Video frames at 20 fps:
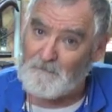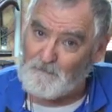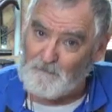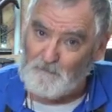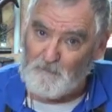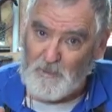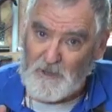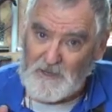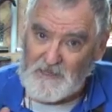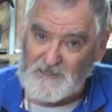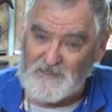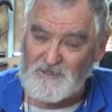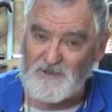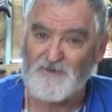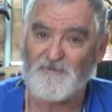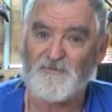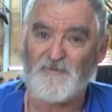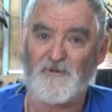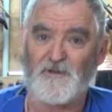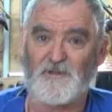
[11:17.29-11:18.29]
but it's not
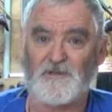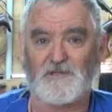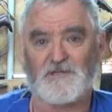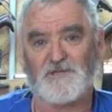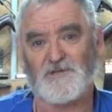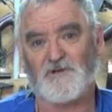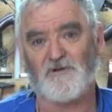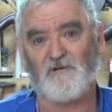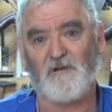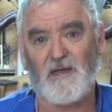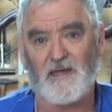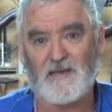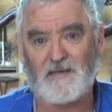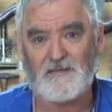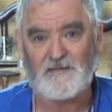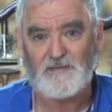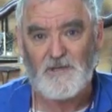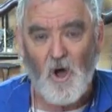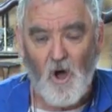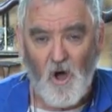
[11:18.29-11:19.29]
a furniture grade
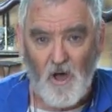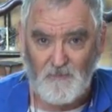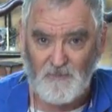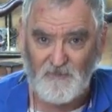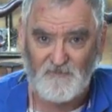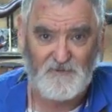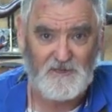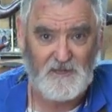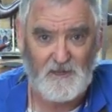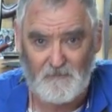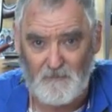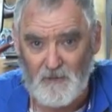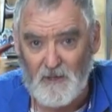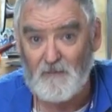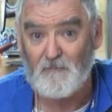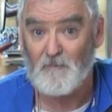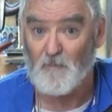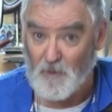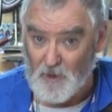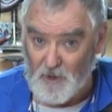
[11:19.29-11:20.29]
type of
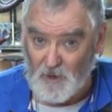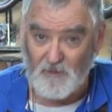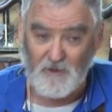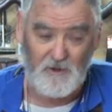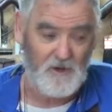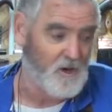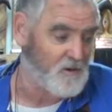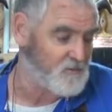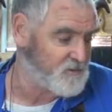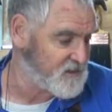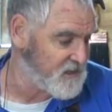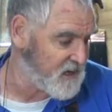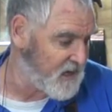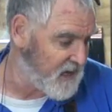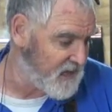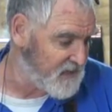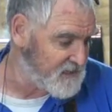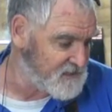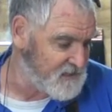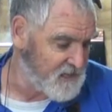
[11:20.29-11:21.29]
timber what, that I would
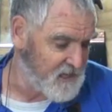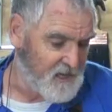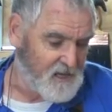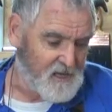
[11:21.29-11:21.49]
class.